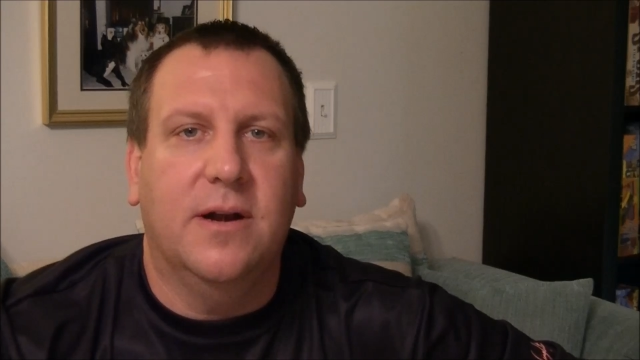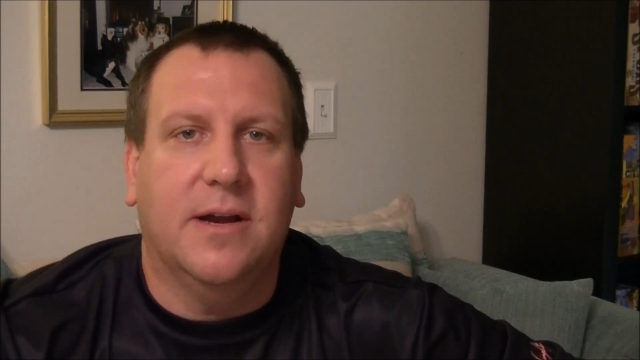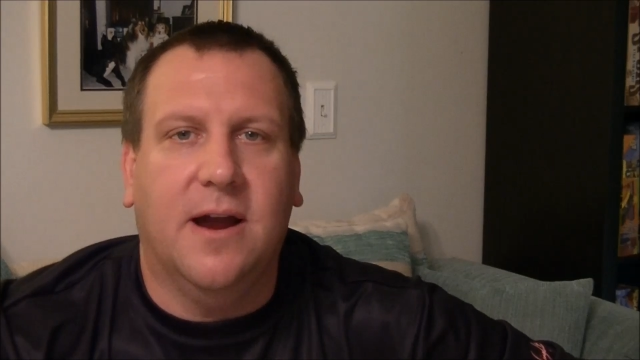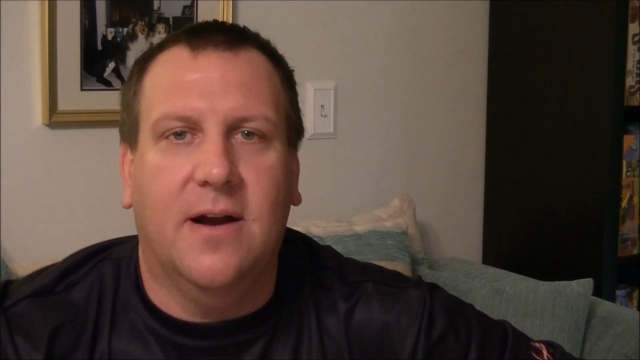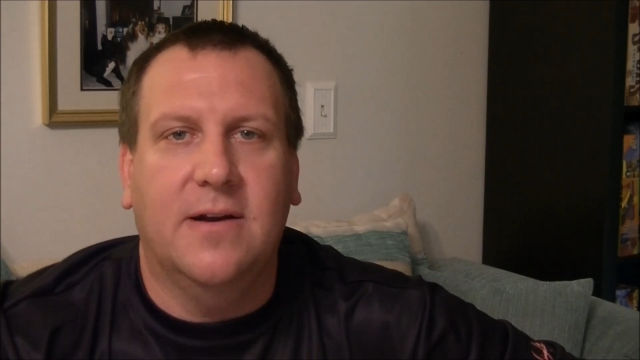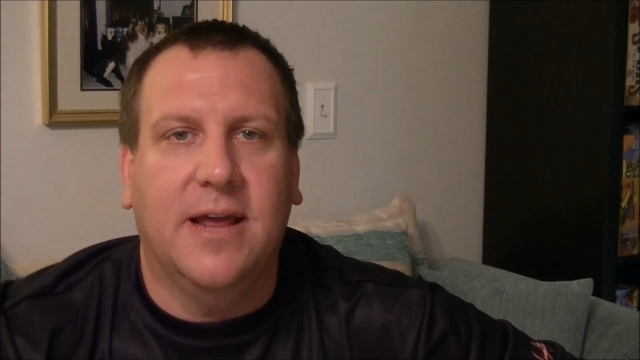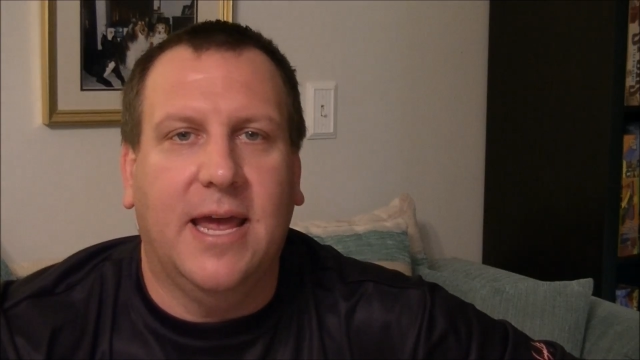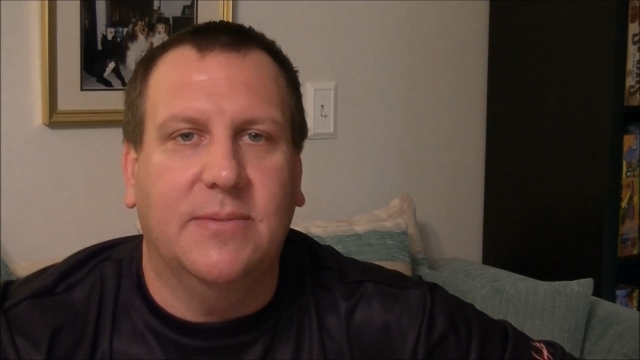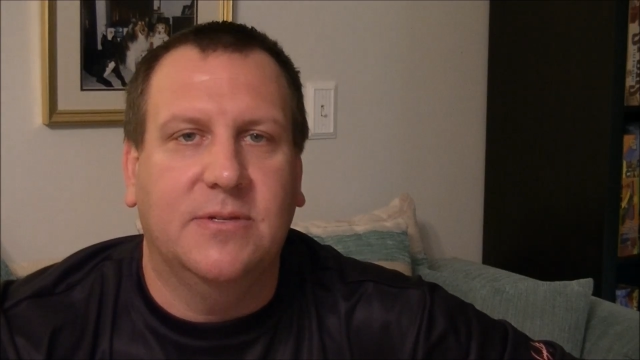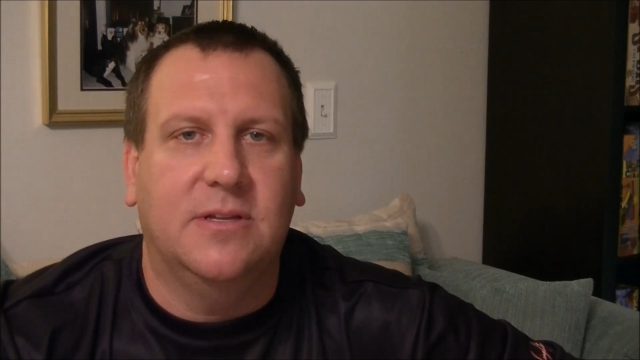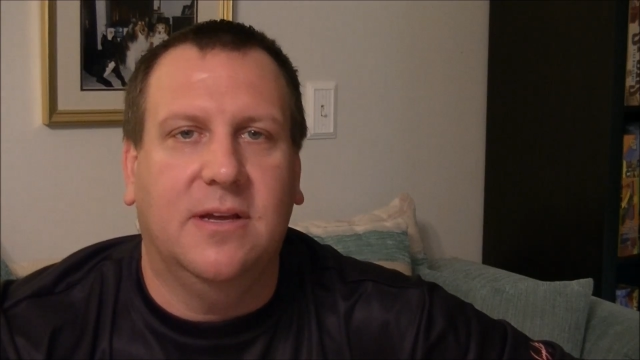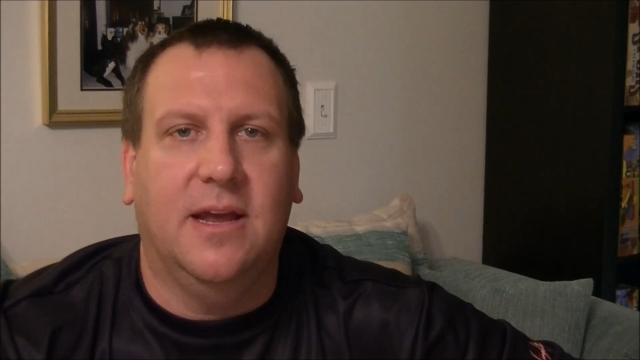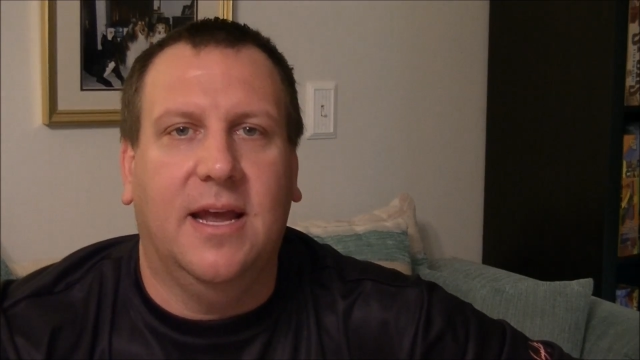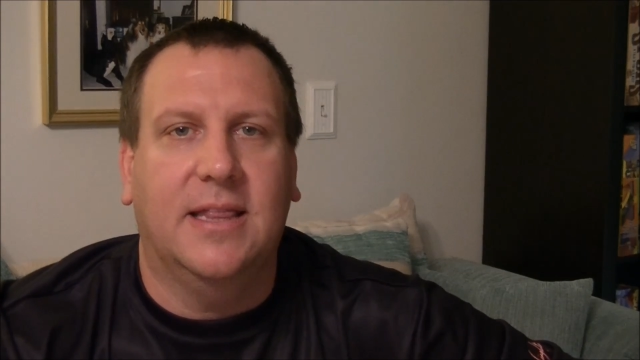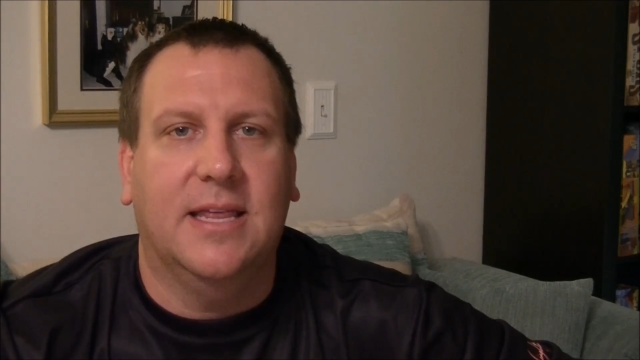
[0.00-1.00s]
and card games,
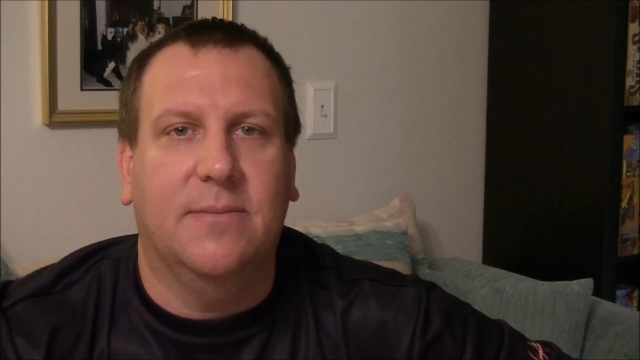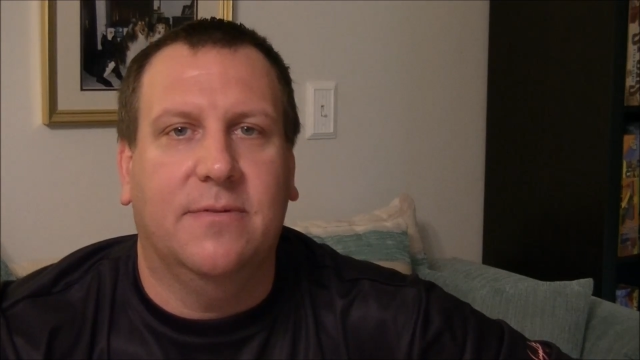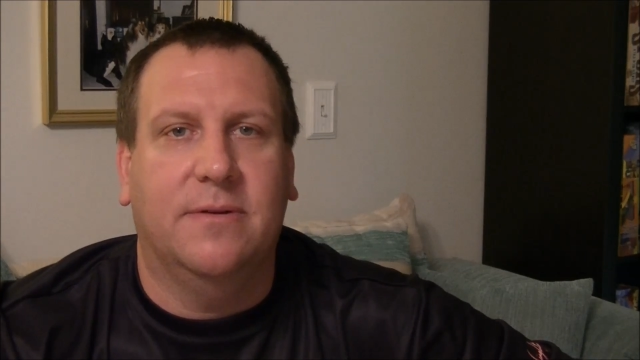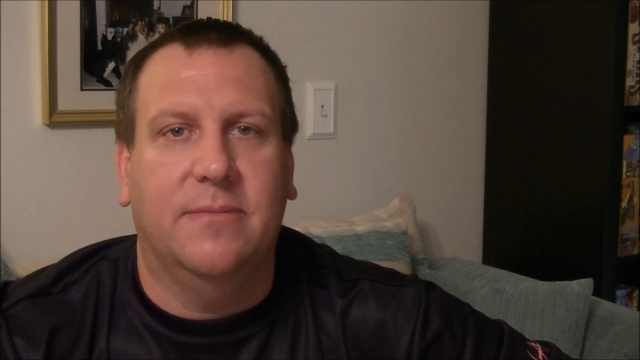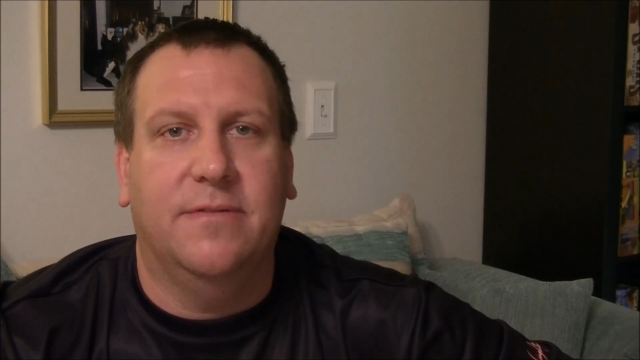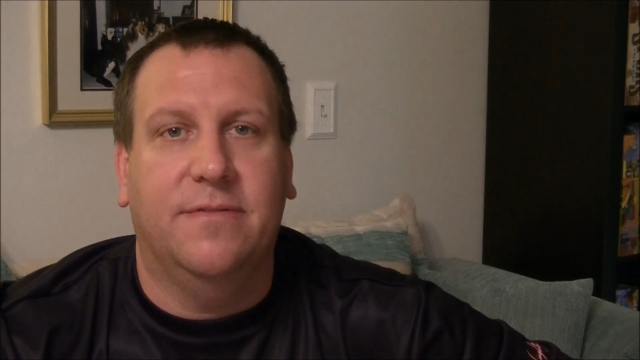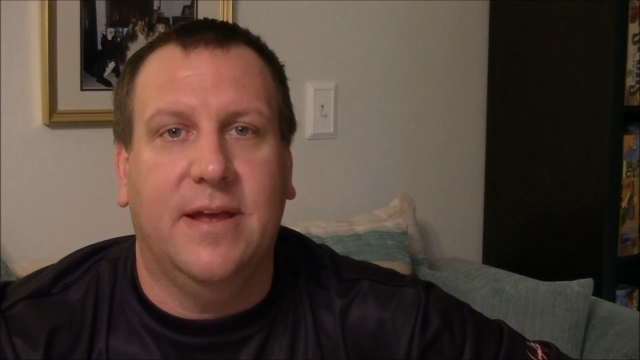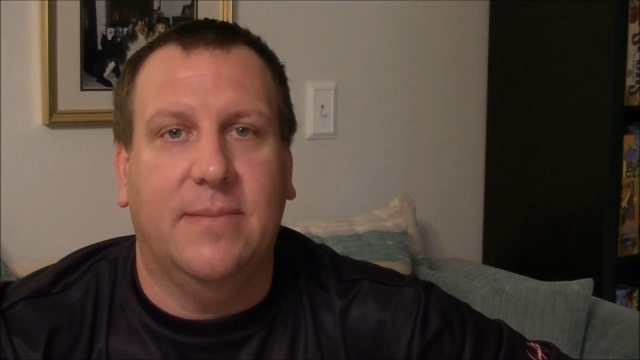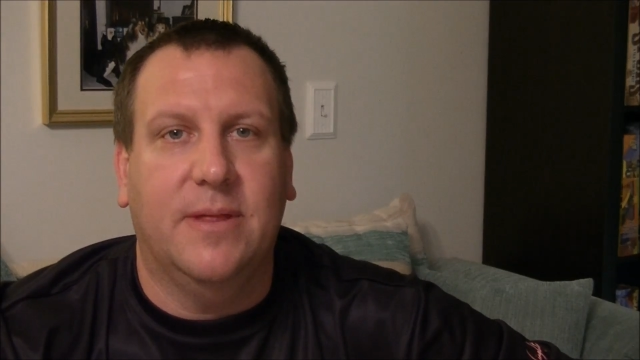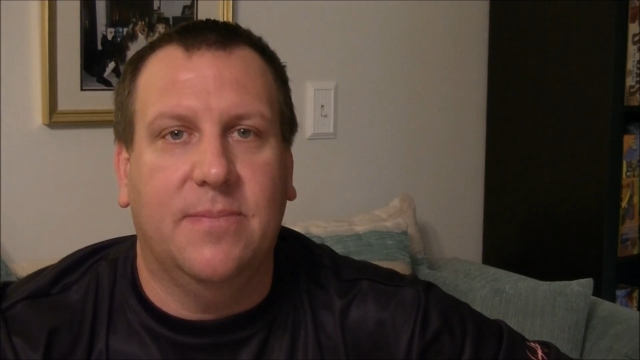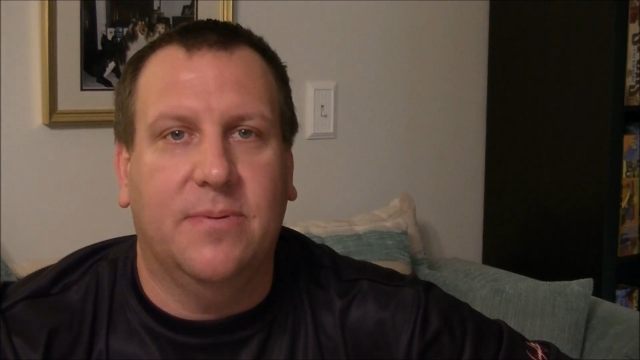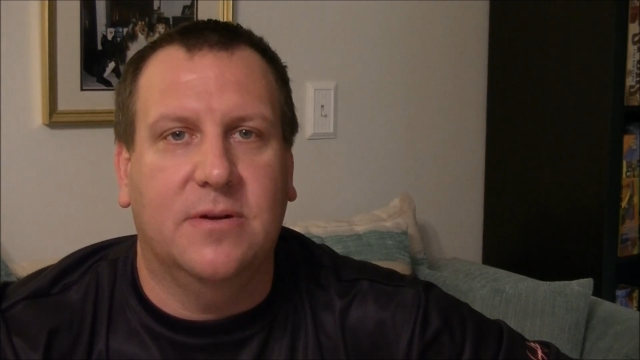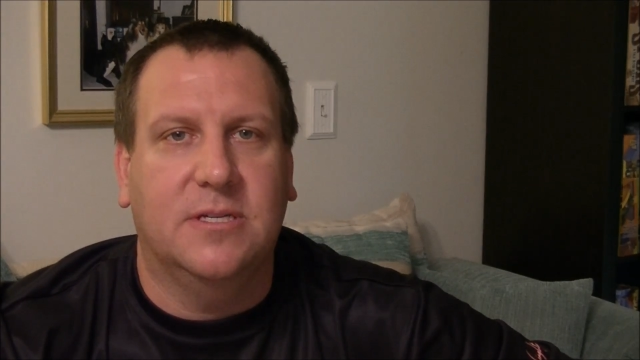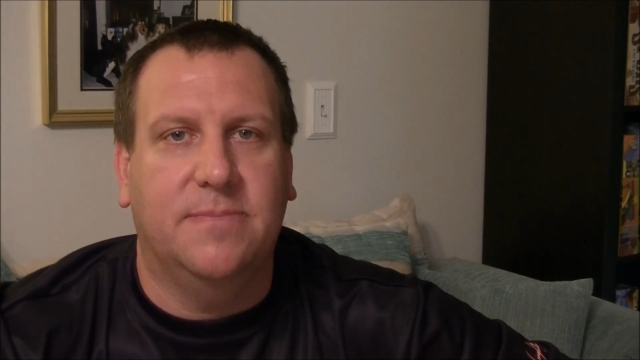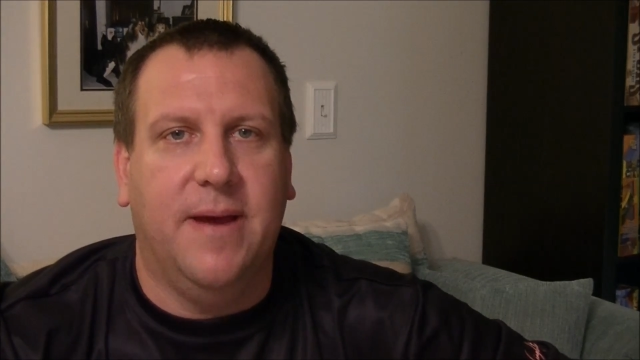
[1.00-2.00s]
looking at them from a family
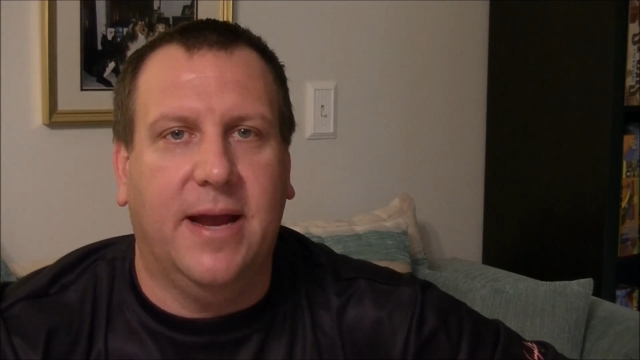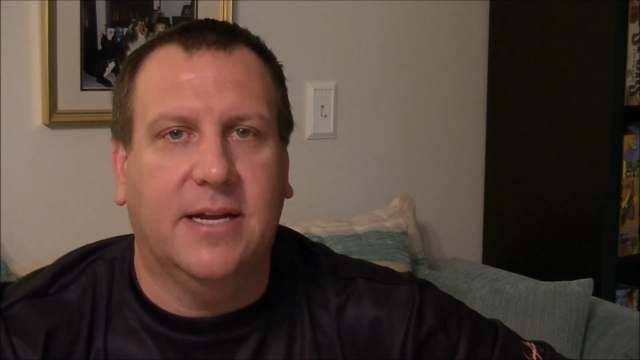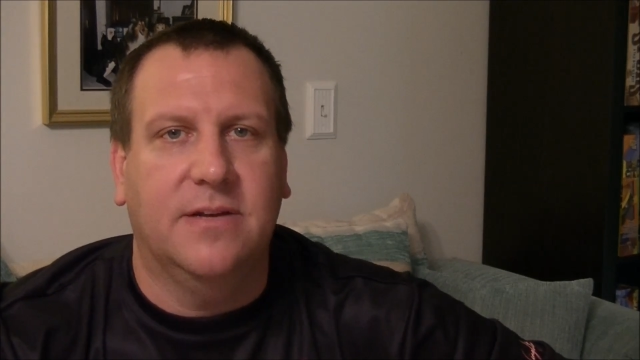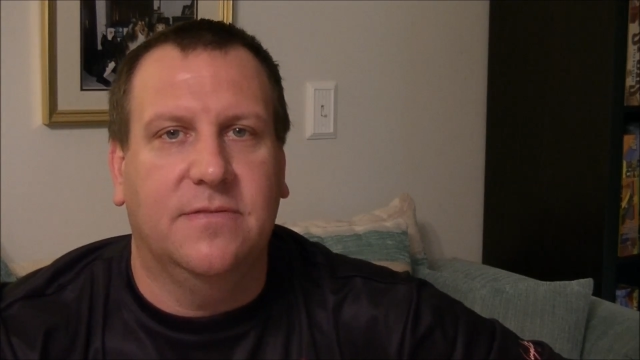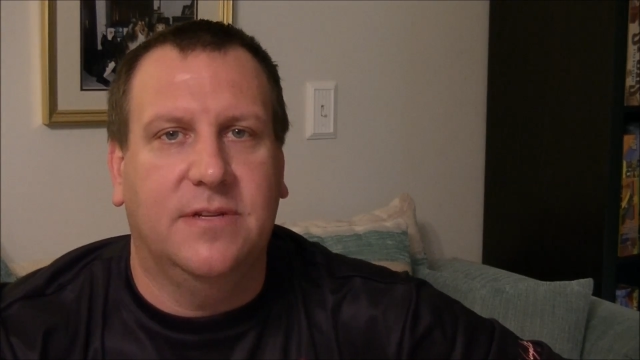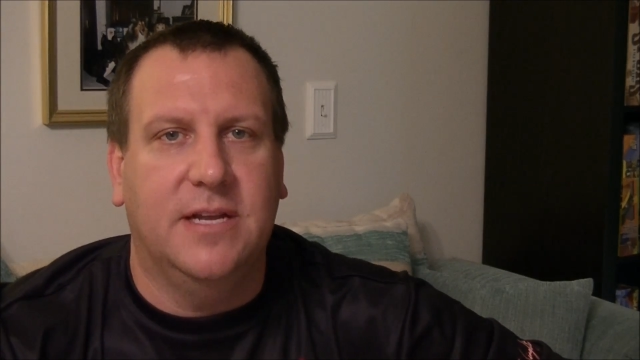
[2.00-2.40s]
perspective.